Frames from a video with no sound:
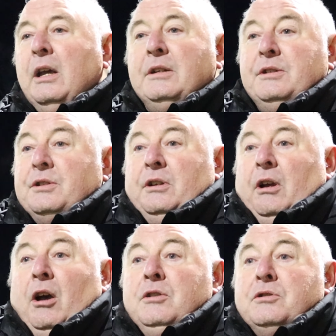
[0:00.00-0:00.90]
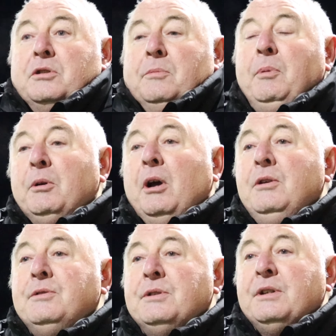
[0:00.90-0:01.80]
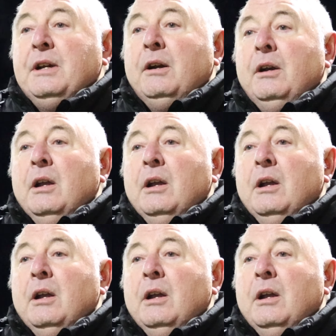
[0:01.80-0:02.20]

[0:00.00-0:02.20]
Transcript: it's just houses upon houses there.